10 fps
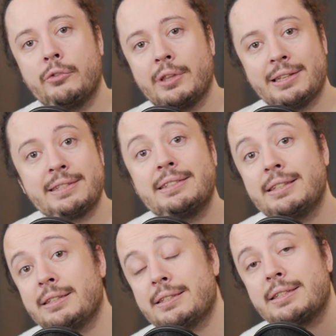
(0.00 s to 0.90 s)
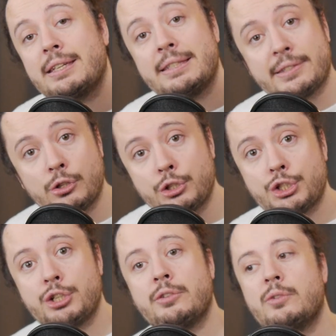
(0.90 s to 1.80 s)
on the listings in
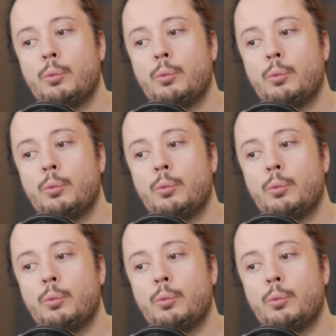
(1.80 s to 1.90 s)
search.